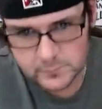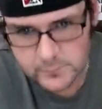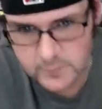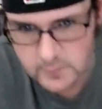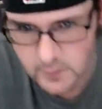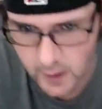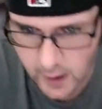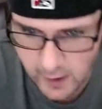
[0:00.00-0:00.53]
All
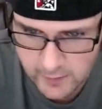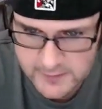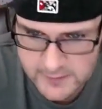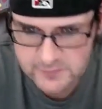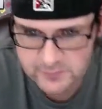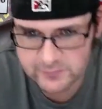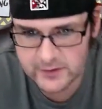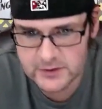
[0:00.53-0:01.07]
right, let's
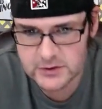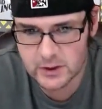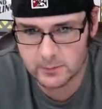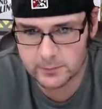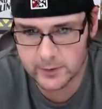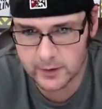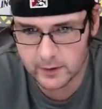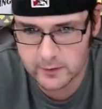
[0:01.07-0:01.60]
finish up
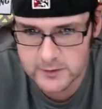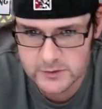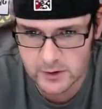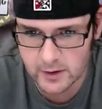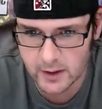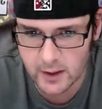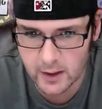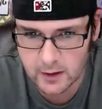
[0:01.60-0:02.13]
here.
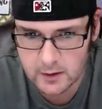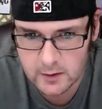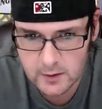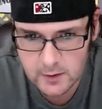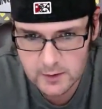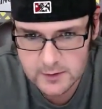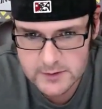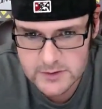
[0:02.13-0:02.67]
Uh,
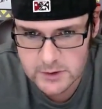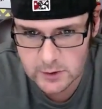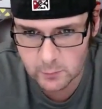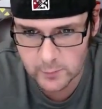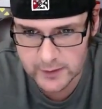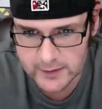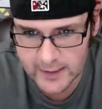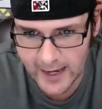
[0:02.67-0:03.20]
see what we
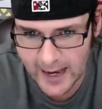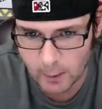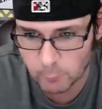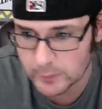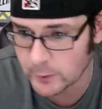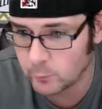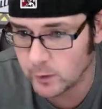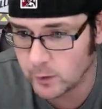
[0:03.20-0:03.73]
got. We
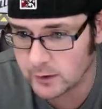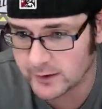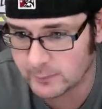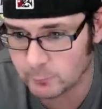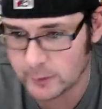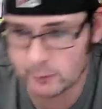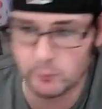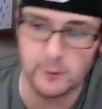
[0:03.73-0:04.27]
will we
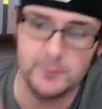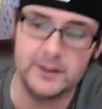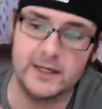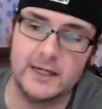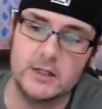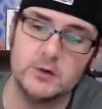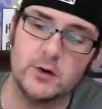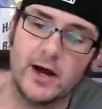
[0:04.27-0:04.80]
will be getting
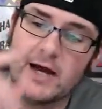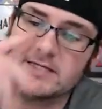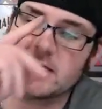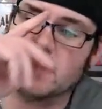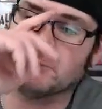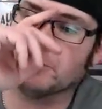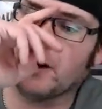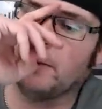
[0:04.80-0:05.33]
you guys. I
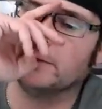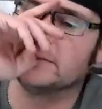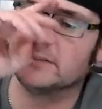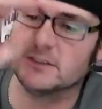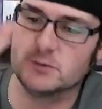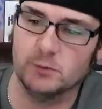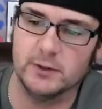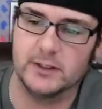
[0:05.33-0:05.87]
promise this
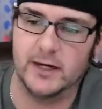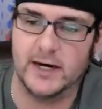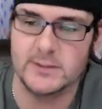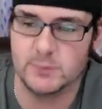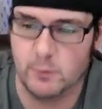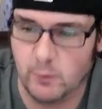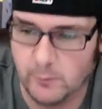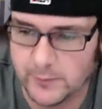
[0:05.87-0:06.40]
week, guys, we
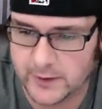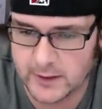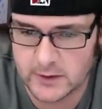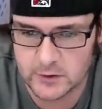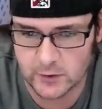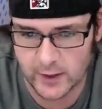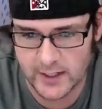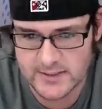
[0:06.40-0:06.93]
will be getting you
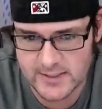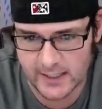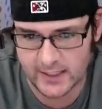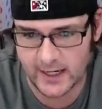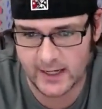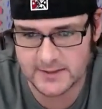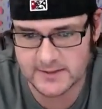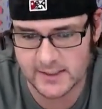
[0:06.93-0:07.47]
guys that
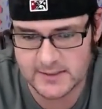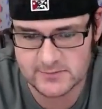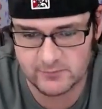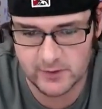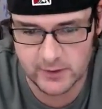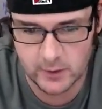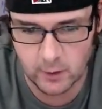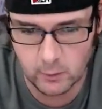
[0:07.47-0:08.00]
contest
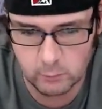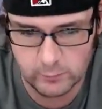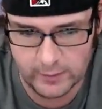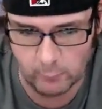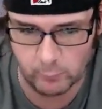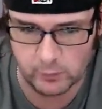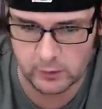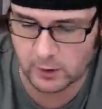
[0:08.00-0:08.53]
video that
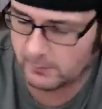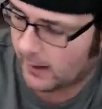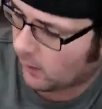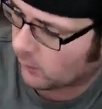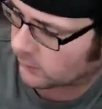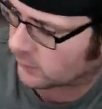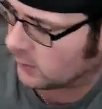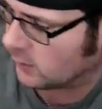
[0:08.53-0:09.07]
will come out.
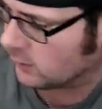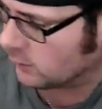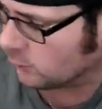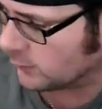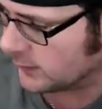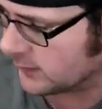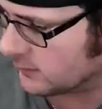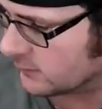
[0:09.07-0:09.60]

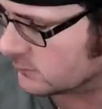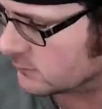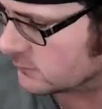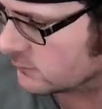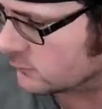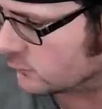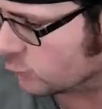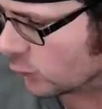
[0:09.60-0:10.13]
We
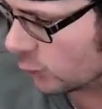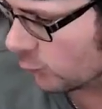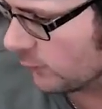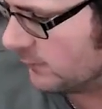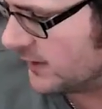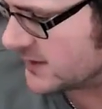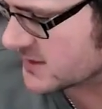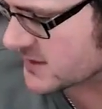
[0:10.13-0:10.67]
were
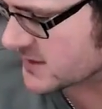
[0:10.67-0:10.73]
remiss.